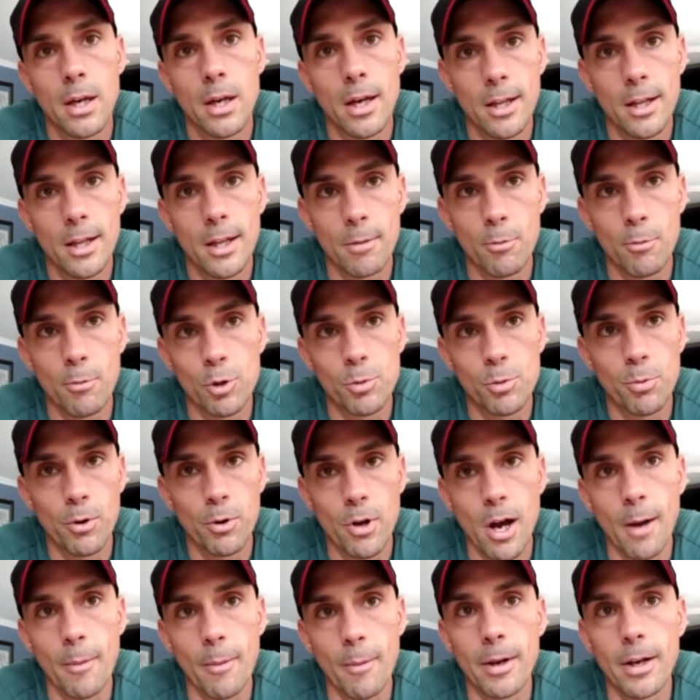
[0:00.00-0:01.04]
the most
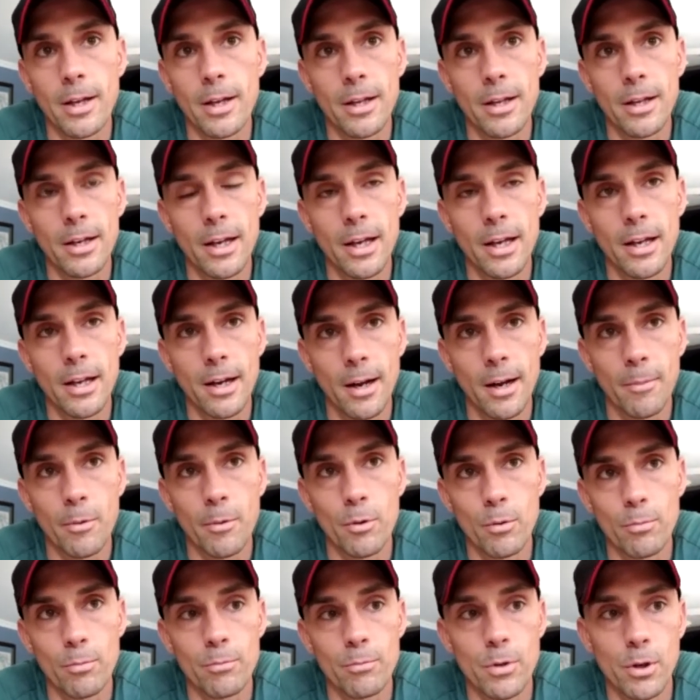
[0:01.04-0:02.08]
predominant, and I'm
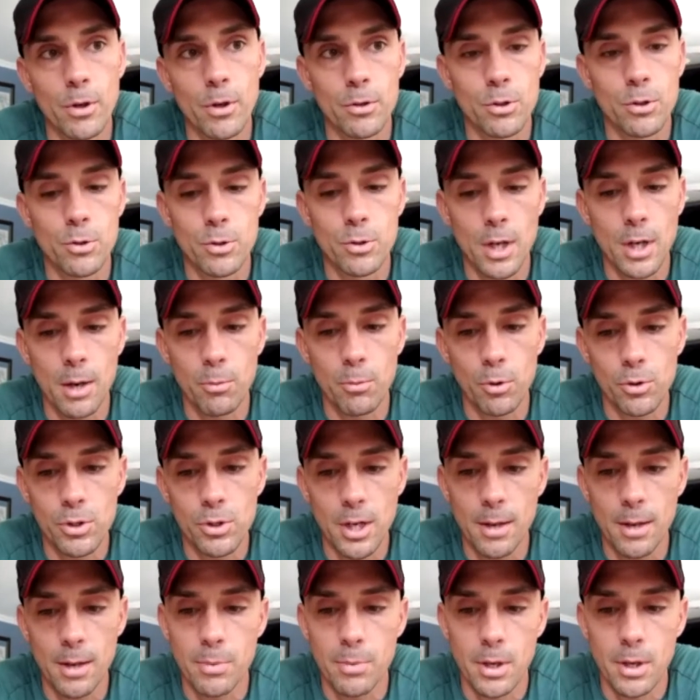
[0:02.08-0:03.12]
the 2-time world
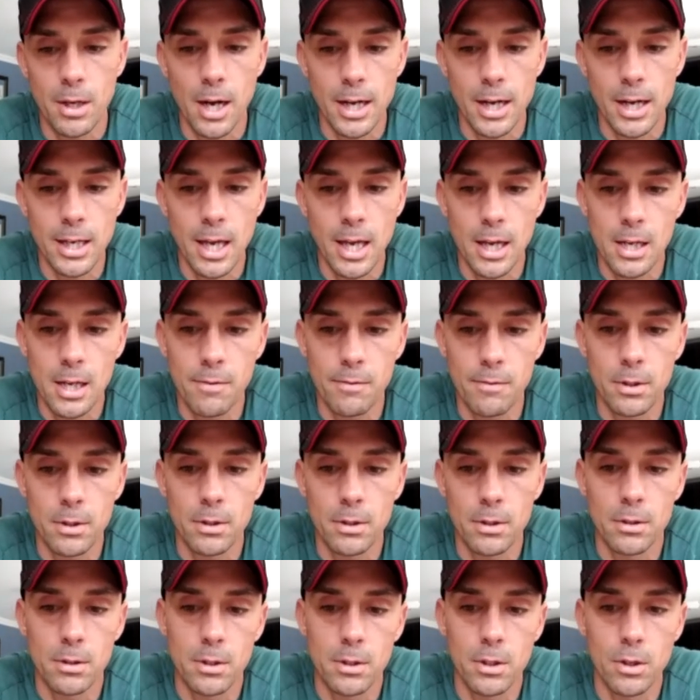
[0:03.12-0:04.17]
champion. I can't even
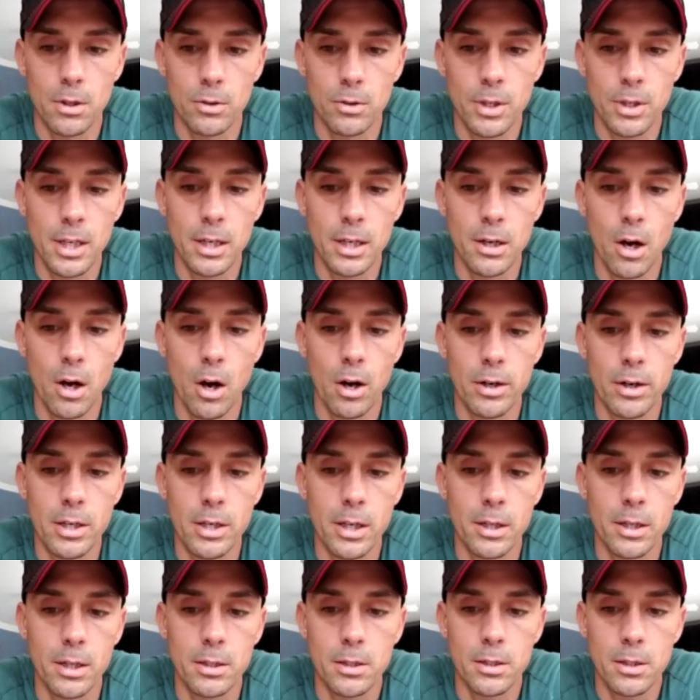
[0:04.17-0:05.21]
get an
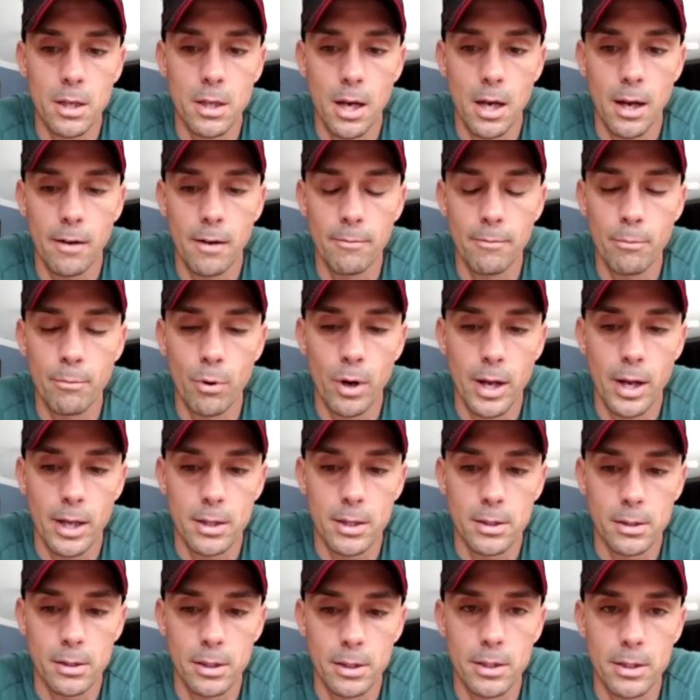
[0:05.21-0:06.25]
audience to have
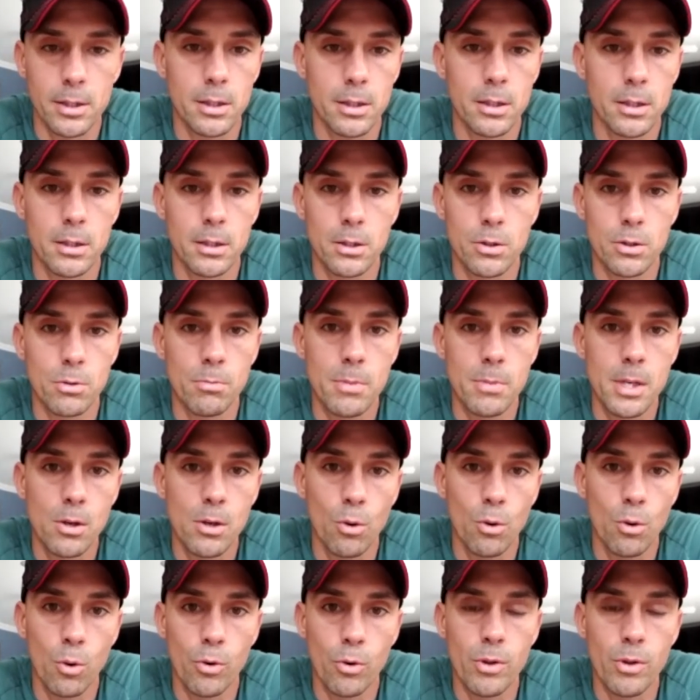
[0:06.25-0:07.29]
brands listen to me
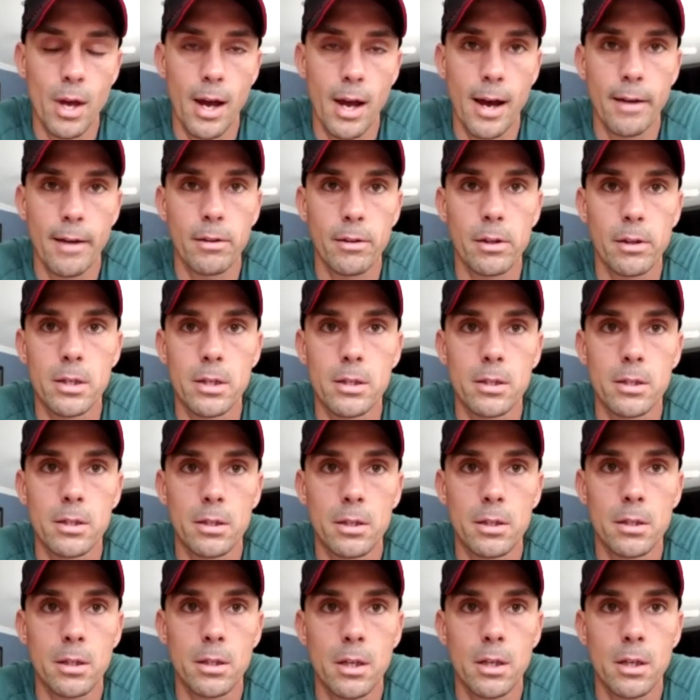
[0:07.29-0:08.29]
or the athletes,